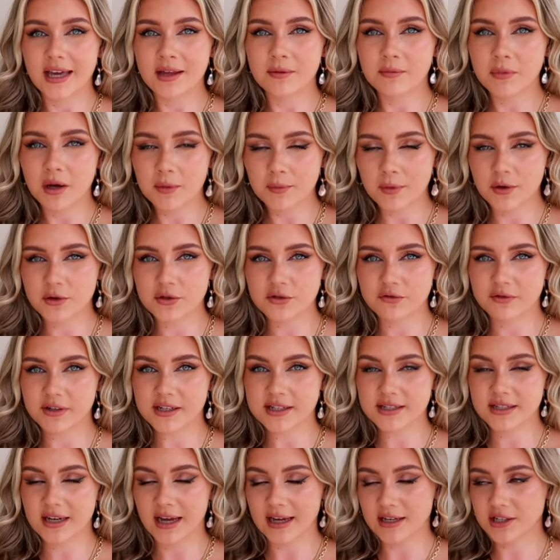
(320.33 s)
in my most
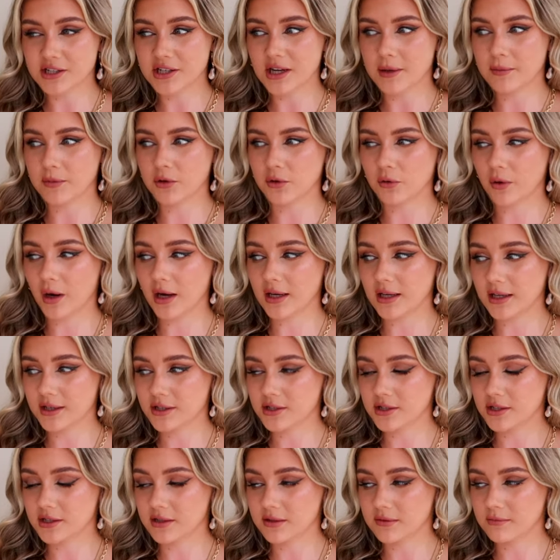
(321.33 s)
recent H&M haul, I
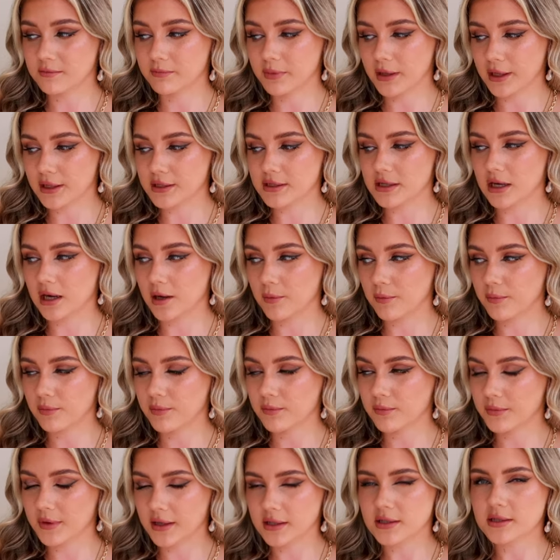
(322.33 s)
literally picked
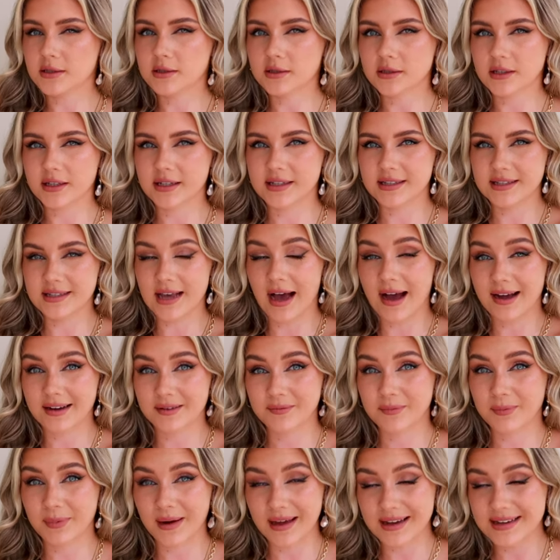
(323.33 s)
up this
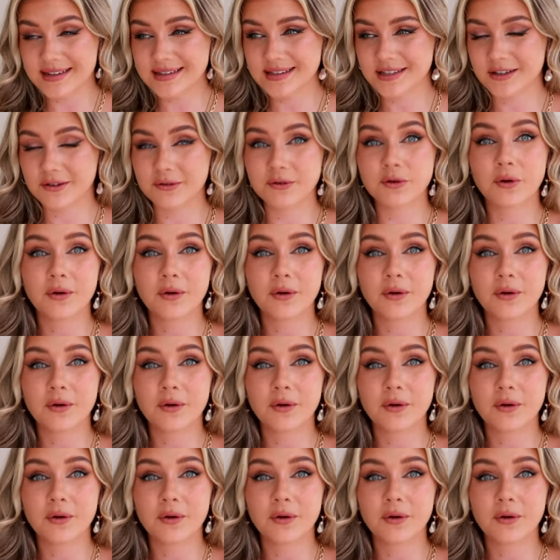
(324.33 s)
exact play suit,